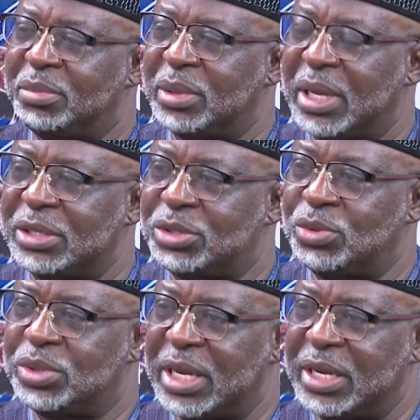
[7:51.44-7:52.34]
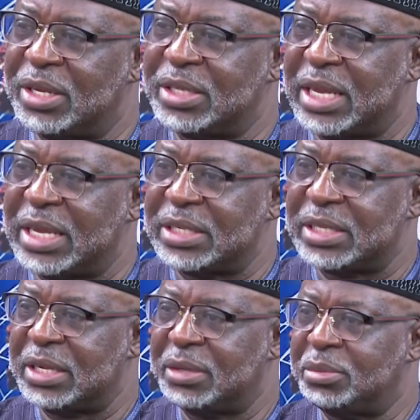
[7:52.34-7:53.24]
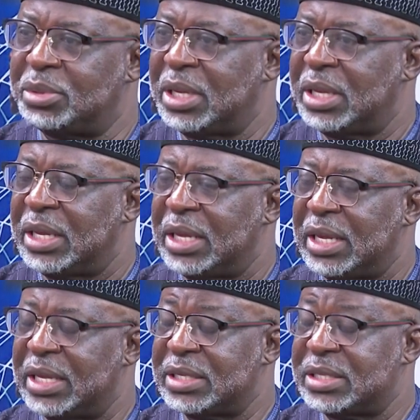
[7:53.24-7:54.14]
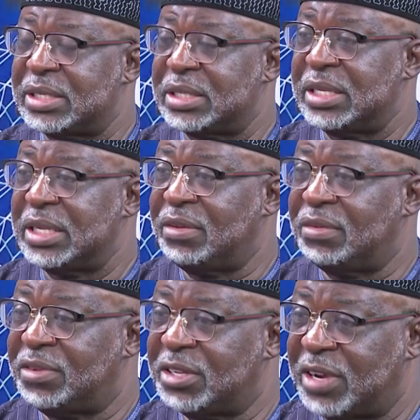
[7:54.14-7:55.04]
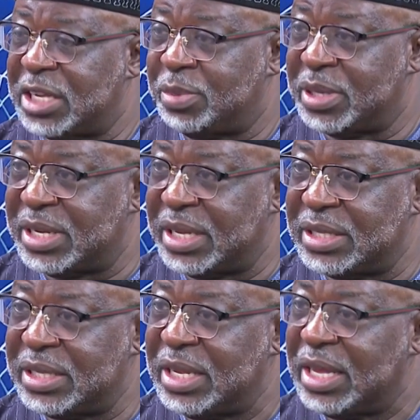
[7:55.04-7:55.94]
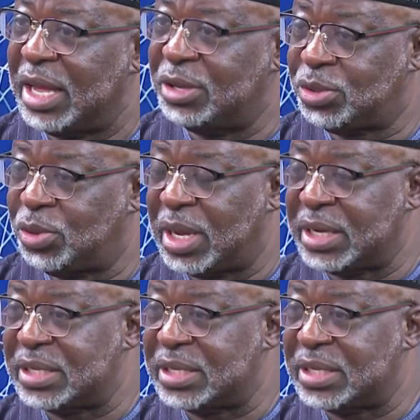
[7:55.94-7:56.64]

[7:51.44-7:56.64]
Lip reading: I had 2 tenures as the first vice president. I also had a